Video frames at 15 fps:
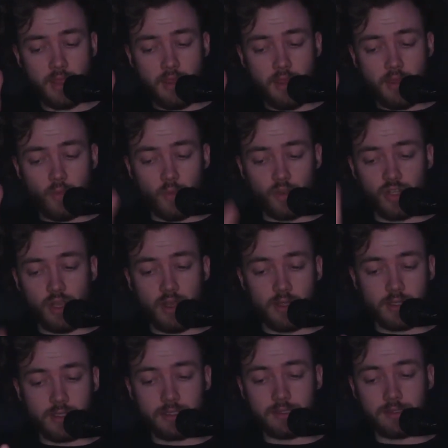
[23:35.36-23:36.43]
which are
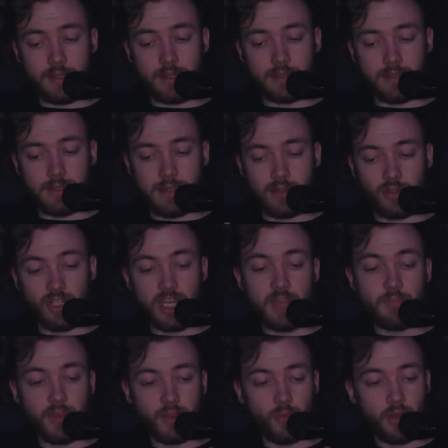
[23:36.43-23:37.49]
slightly
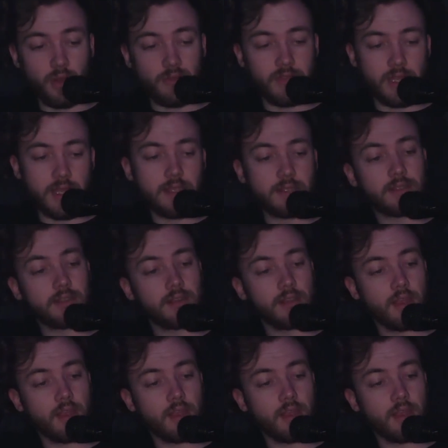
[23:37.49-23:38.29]
cheaper than one of these.